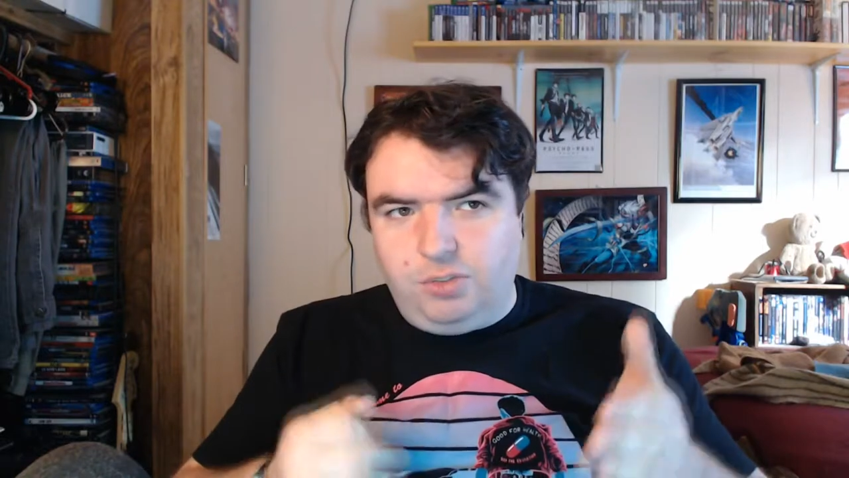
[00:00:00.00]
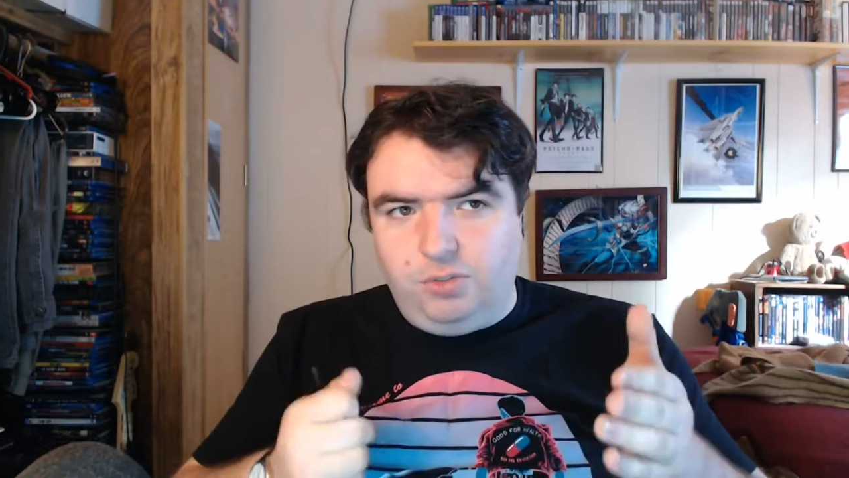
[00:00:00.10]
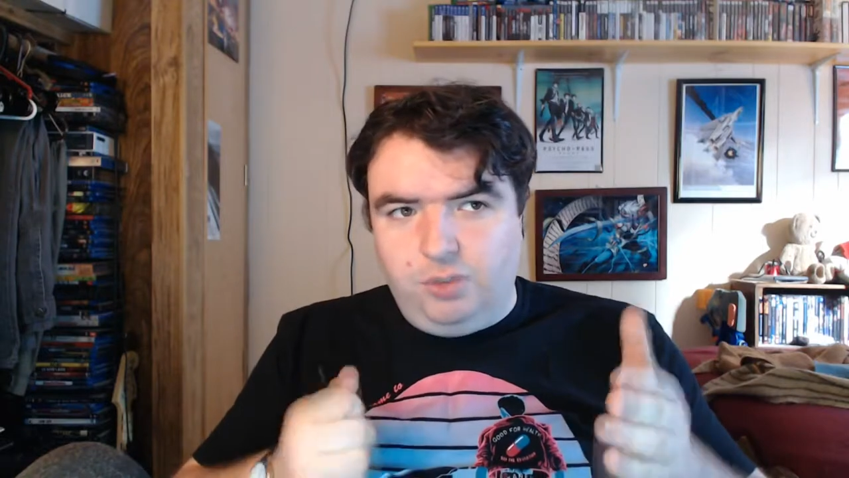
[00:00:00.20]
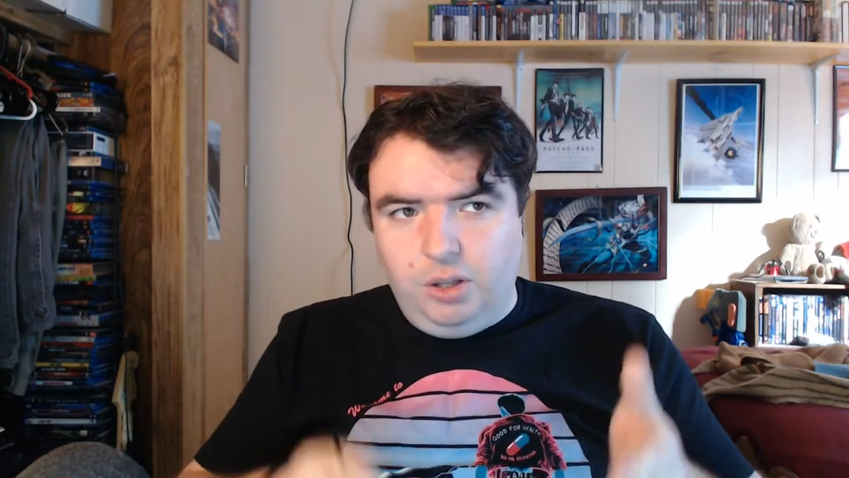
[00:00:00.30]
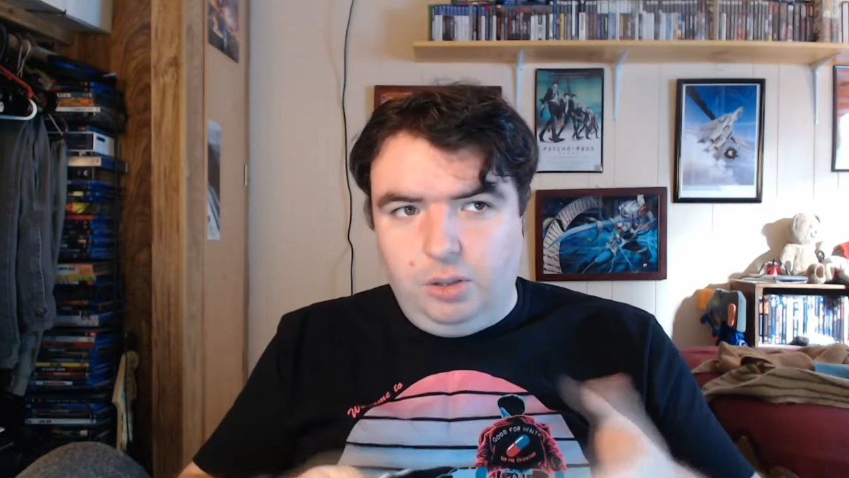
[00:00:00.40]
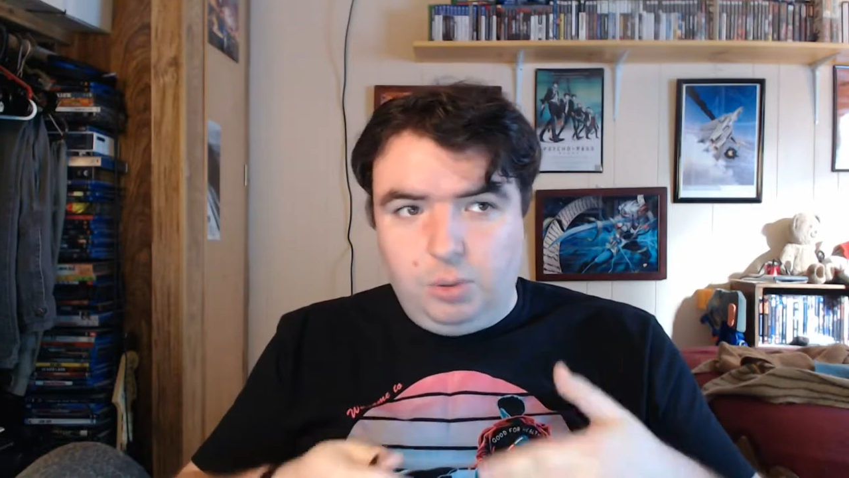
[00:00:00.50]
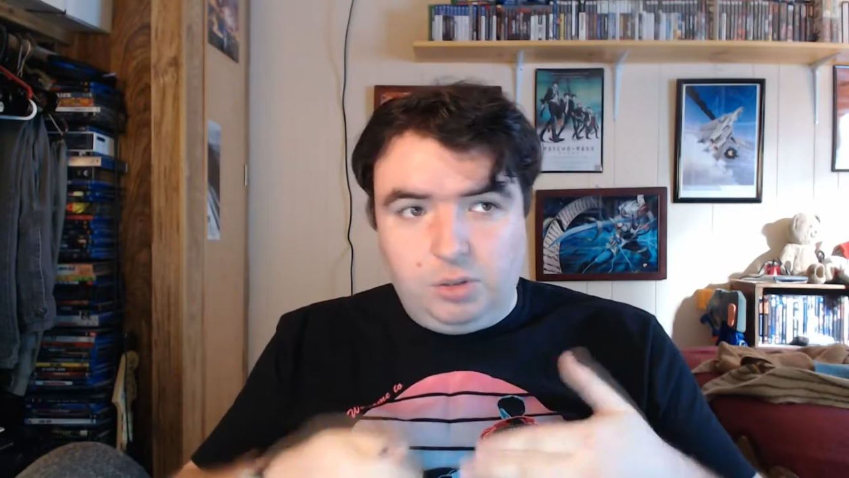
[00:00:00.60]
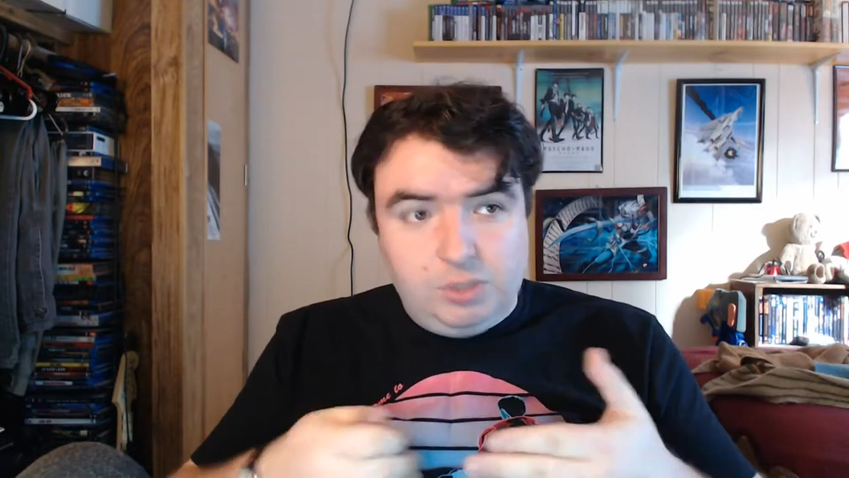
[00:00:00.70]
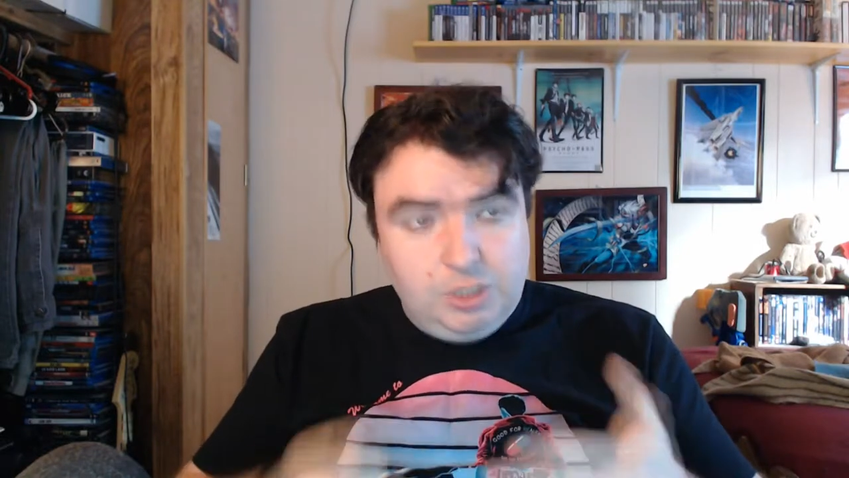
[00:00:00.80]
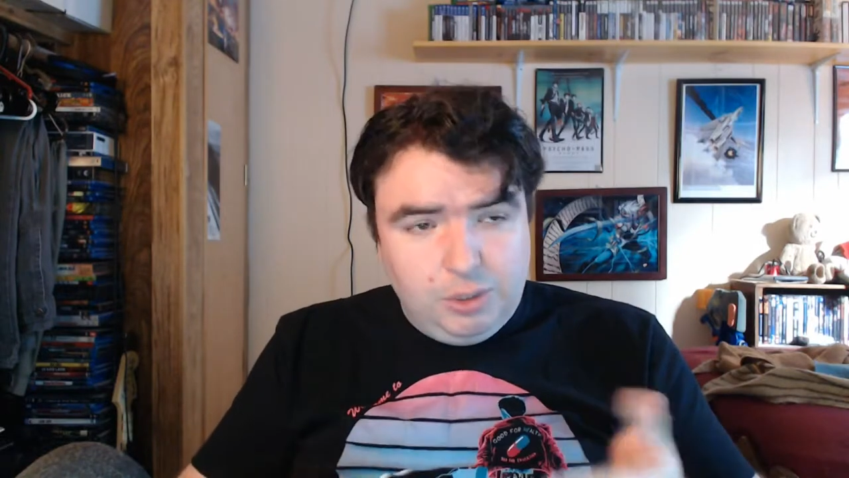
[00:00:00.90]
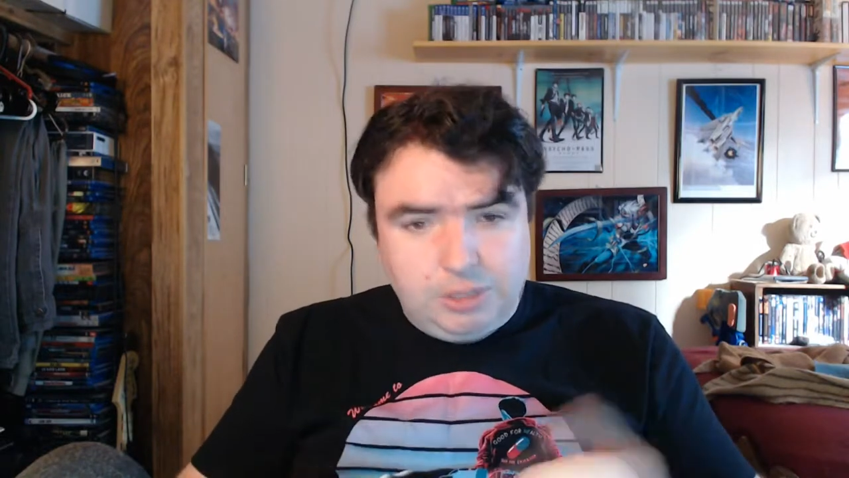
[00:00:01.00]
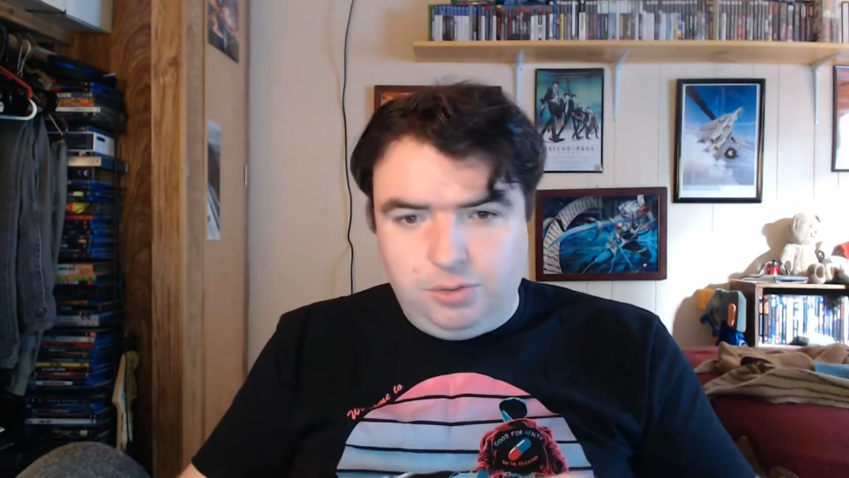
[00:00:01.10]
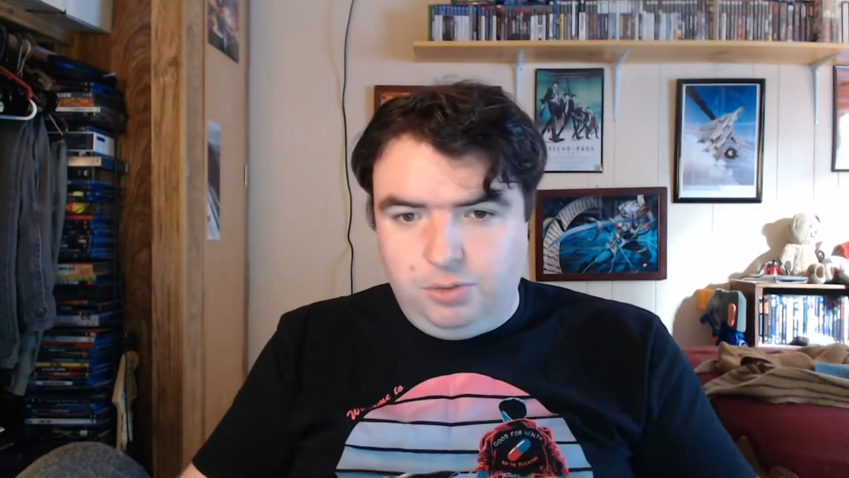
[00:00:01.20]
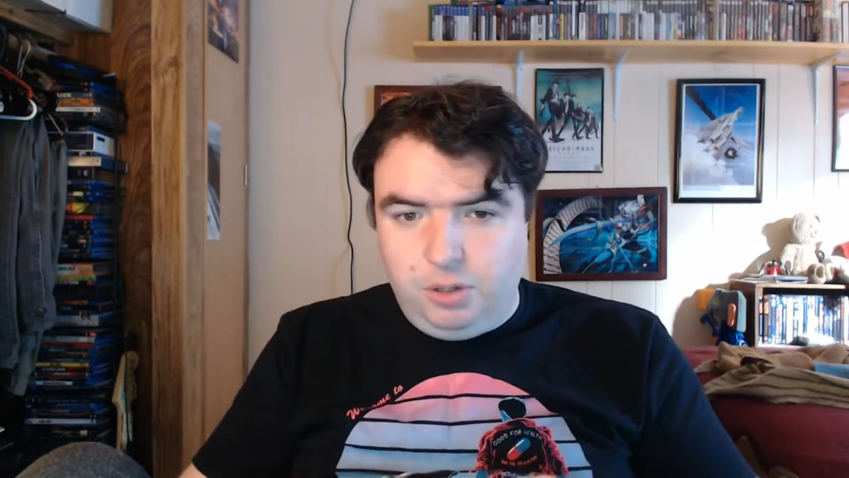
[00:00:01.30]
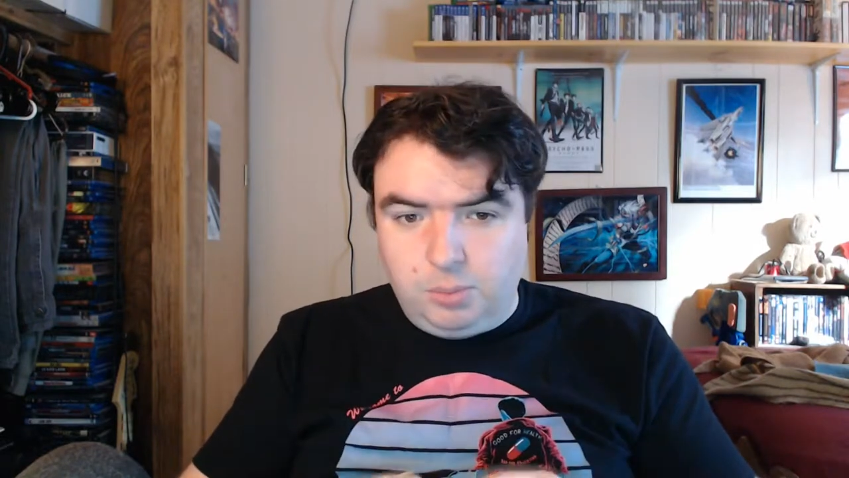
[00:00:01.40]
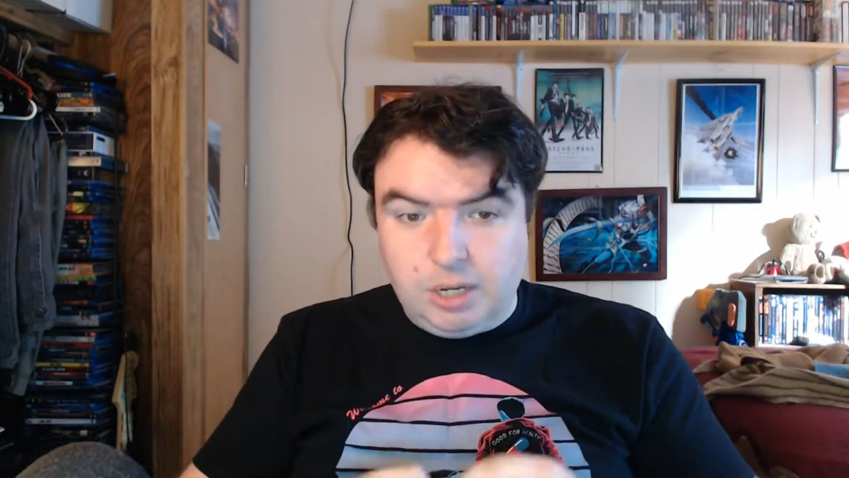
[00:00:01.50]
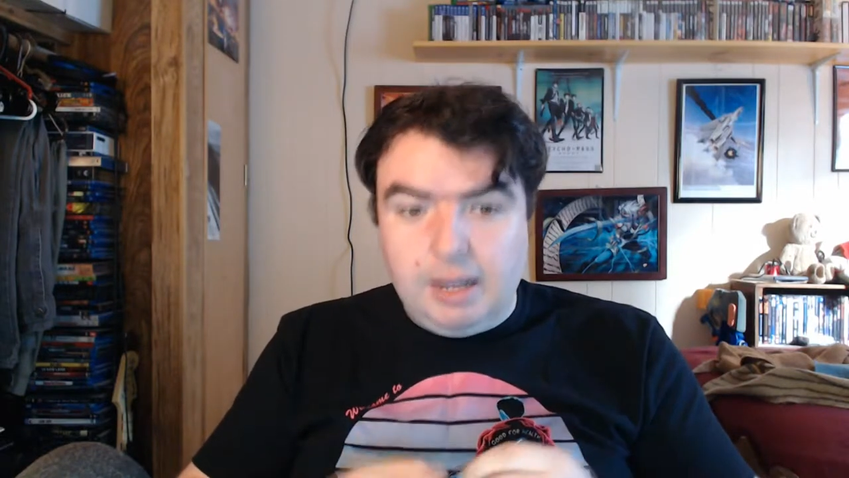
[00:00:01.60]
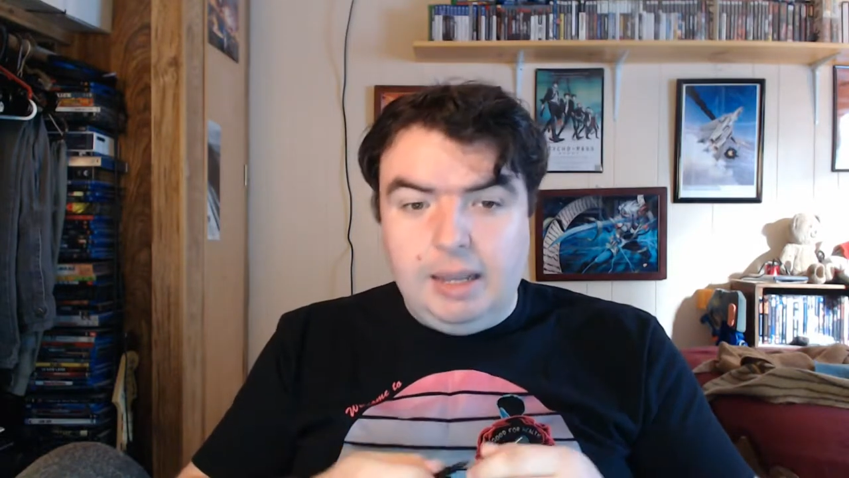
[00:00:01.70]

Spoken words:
film or series of films